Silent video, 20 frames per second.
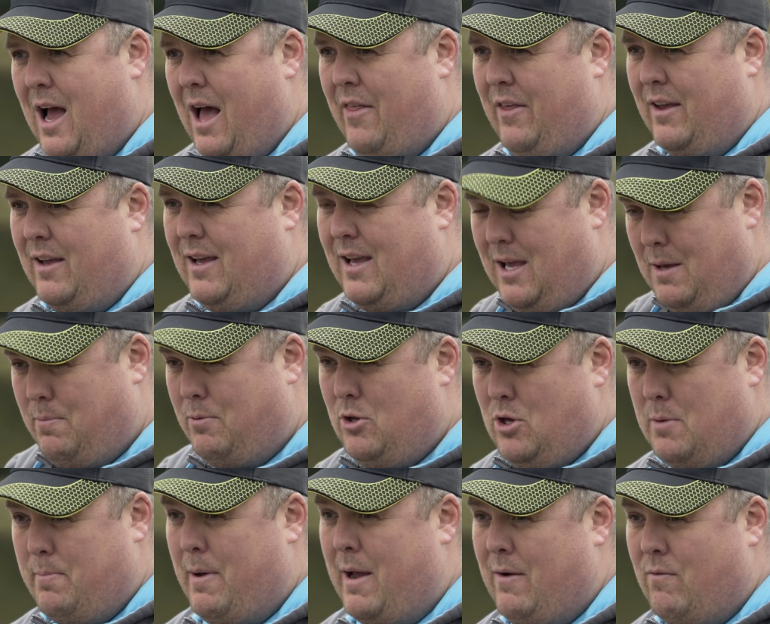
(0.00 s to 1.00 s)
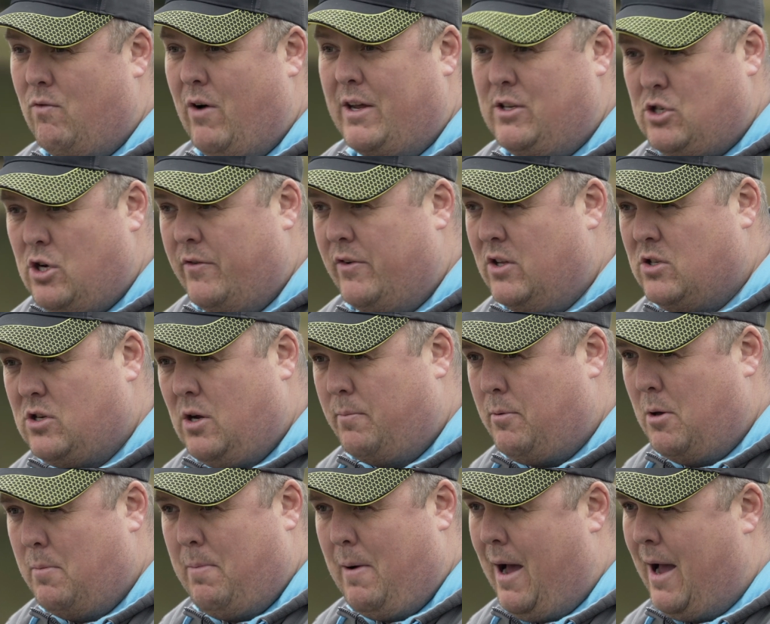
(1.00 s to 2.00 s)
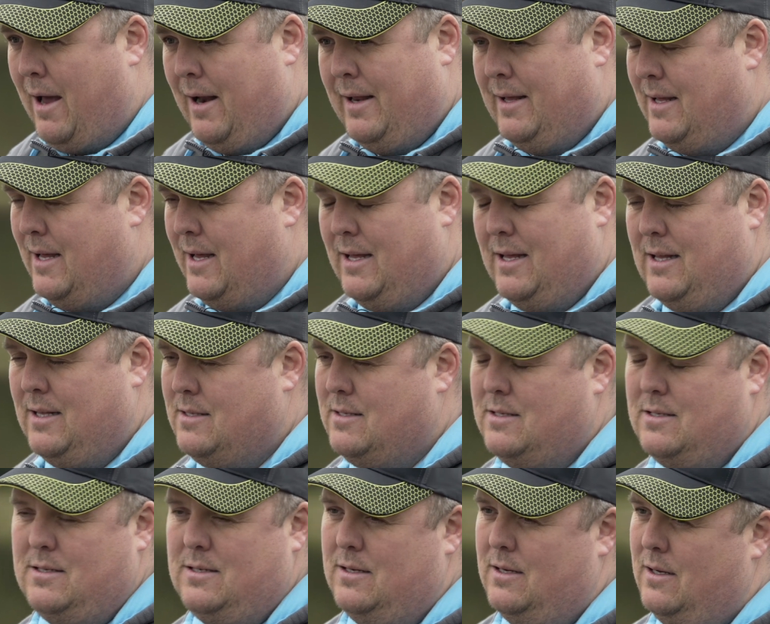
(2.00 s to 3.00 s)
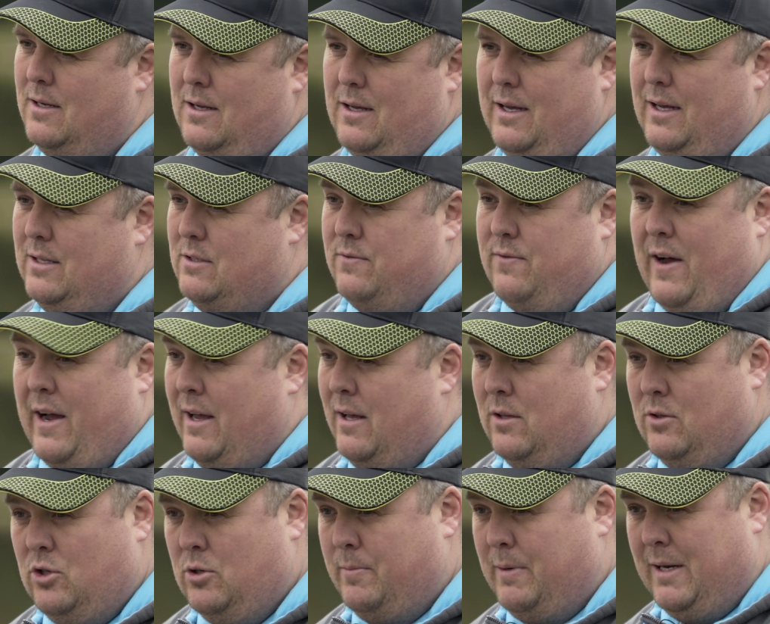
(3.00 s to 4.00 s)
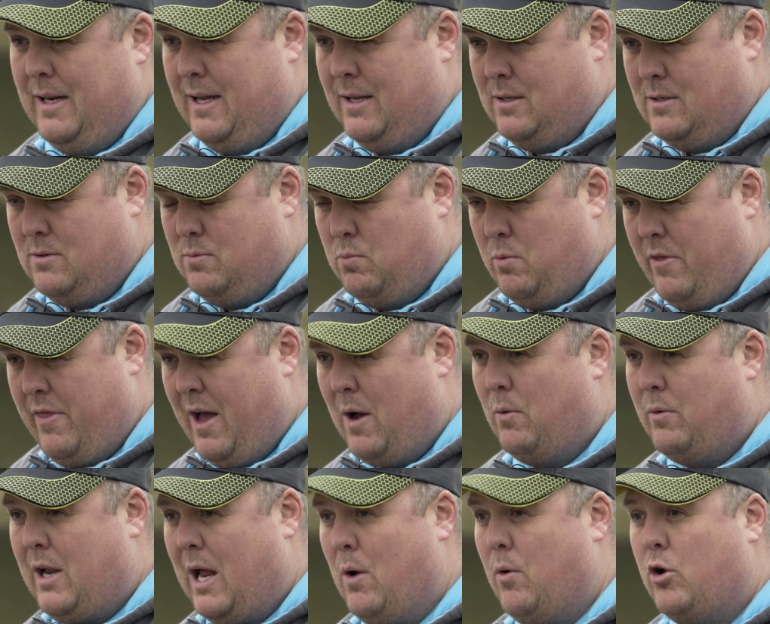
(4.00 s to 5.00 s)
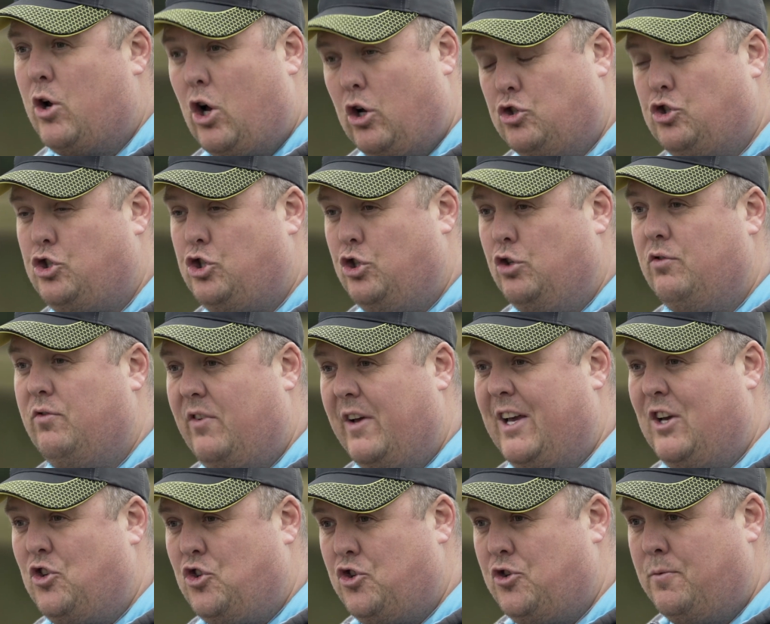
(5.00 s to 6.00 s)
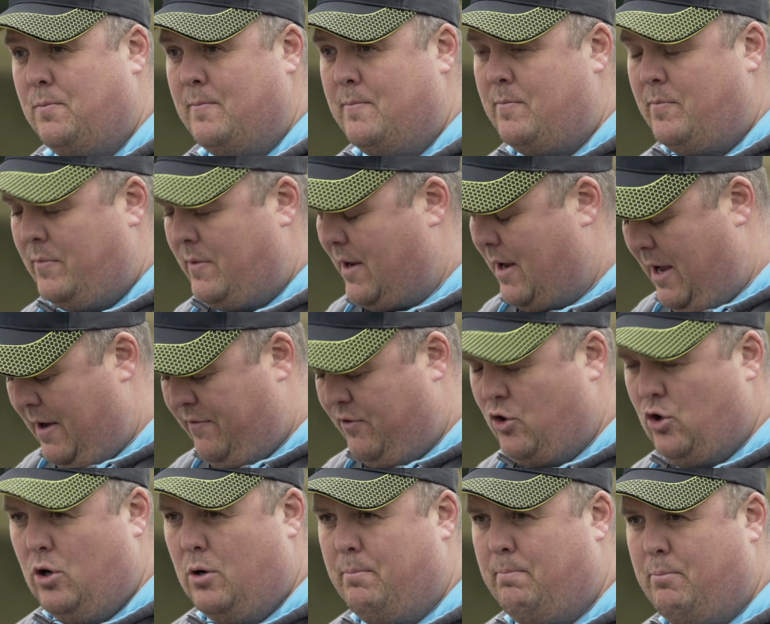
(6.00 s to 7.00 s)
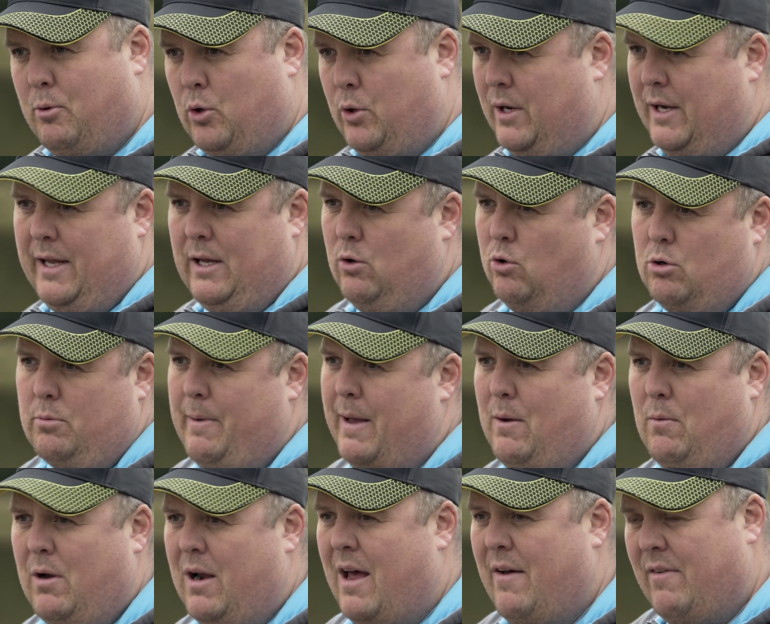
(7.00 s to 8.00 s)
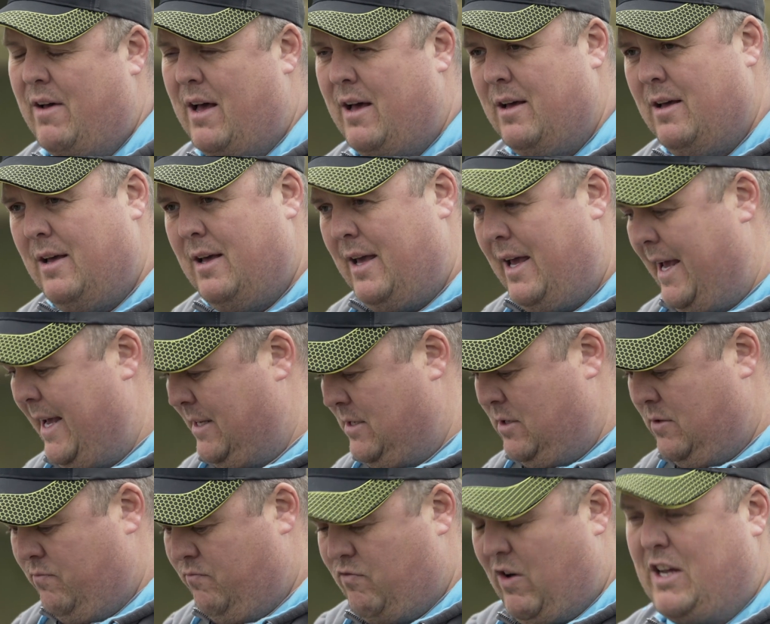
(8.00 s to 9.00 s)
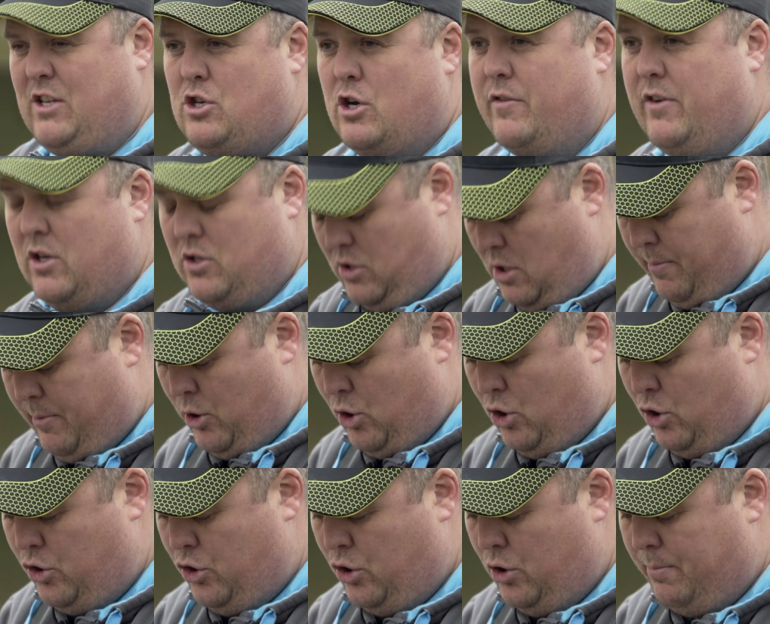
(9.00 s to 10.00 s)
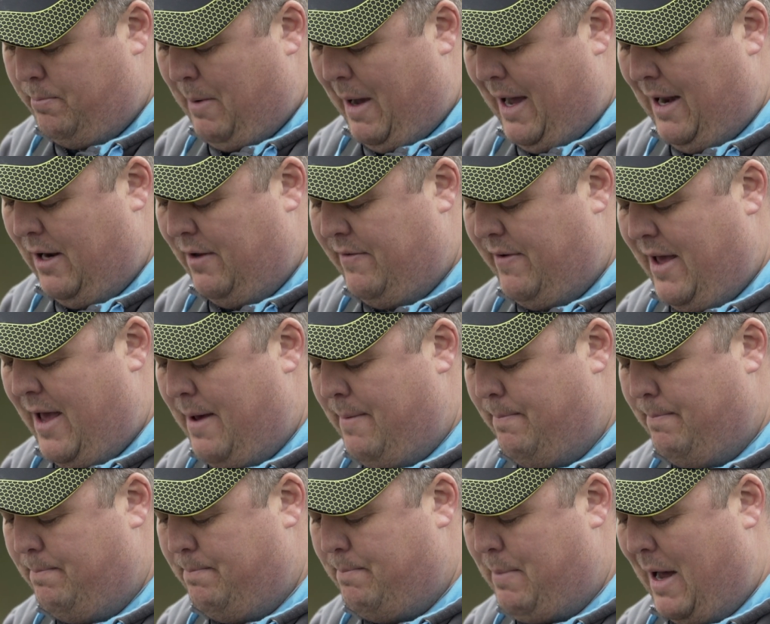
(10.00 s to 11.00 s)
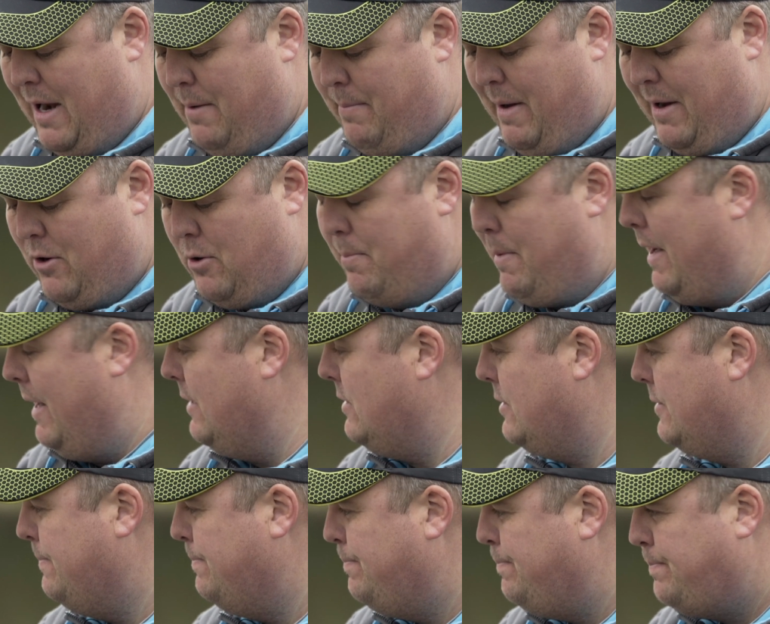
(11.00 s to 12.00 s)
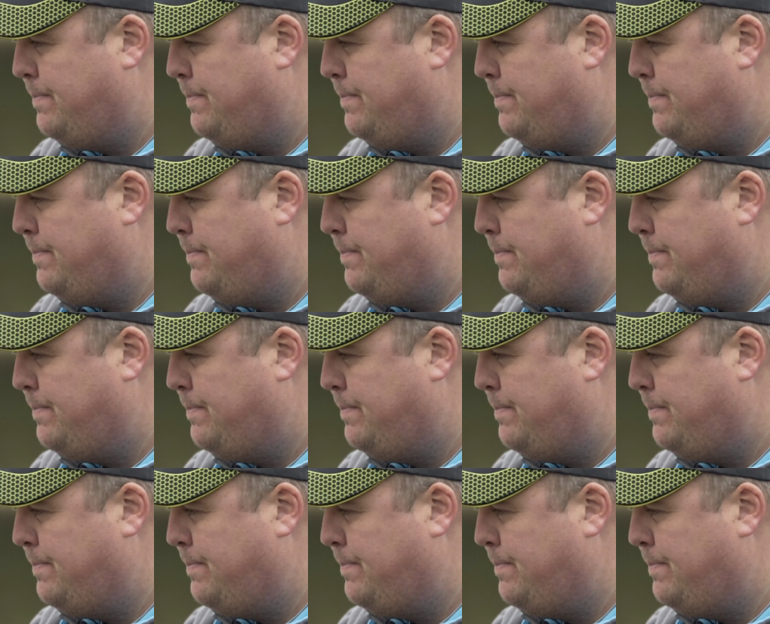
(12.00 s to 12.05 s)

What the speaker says: I think keeping your bait right over the top of your pile, it's vital. Do you know what I mean? It's without doubt cost you fish if your boilie, hook bait, whatever, isn't right over the top of your pile of micro pellets.